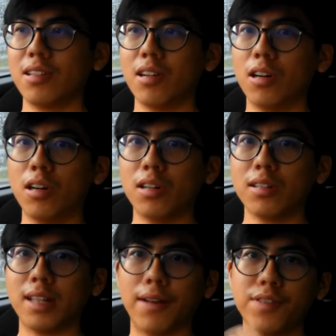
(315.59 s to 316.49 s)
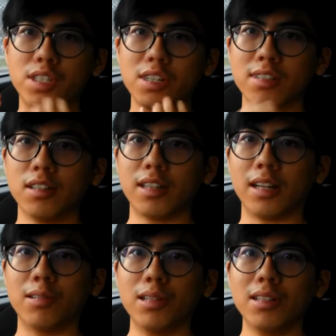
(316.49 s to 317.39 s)
or their vision is not that
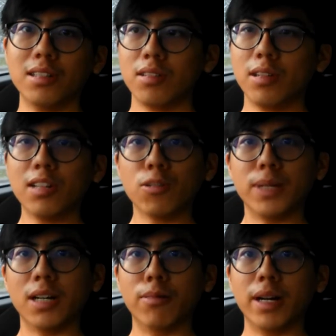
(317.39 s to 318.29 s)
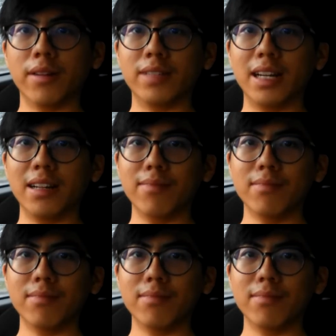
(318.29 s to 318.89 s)
good, you need to be aware of that.